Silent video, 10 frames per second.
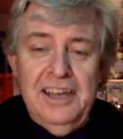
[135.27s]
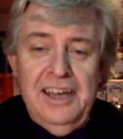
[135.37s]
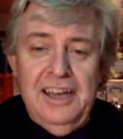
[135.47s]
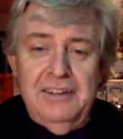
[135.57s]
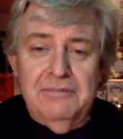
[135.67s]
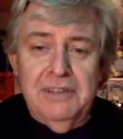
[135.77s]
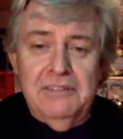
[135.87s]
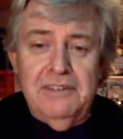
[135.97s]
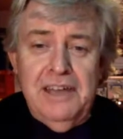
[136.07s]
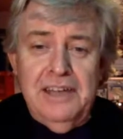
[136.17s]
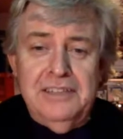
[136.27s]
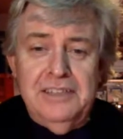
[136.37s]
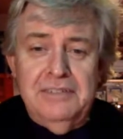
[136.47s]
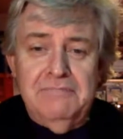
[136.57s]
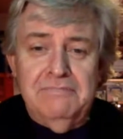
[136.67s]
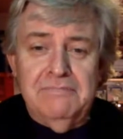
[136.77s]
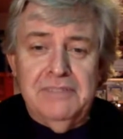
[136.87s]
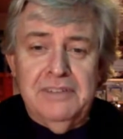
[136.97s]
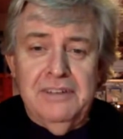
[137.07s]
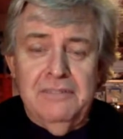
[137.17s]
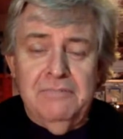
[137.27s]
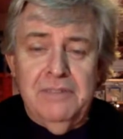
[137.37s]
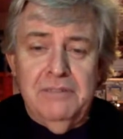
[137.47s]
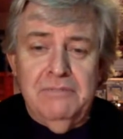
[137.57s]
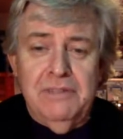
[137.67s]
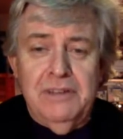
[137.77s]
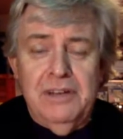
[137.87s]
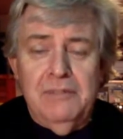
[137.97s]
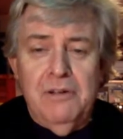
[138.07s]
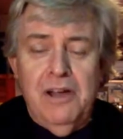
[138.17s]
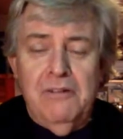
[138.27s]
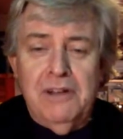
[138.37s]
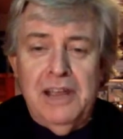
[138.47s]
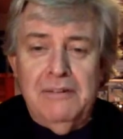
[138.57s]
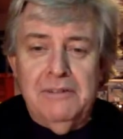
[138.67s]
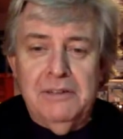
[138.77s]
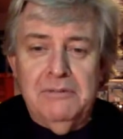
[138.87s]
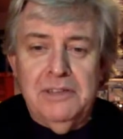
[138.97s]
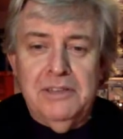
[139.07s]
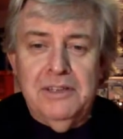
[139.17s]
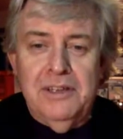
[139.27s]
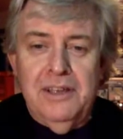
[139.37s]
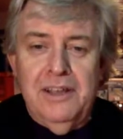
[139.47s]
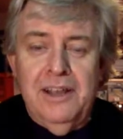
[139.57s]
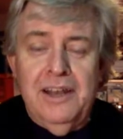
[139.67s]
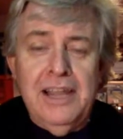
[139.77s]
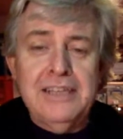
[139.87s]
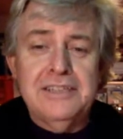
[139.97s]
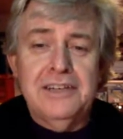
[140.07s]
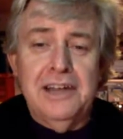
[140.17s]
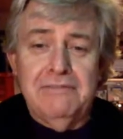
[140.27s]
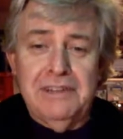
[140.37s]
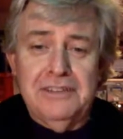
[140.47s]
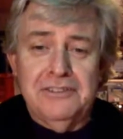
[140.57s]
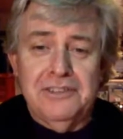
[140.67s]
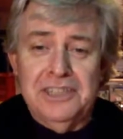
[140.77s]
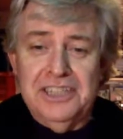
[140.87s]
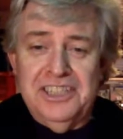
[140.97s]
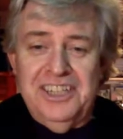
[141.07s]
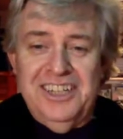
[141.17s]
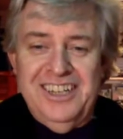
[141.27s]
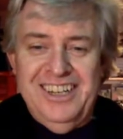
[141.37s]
And we've had a little while now with a less loving tradition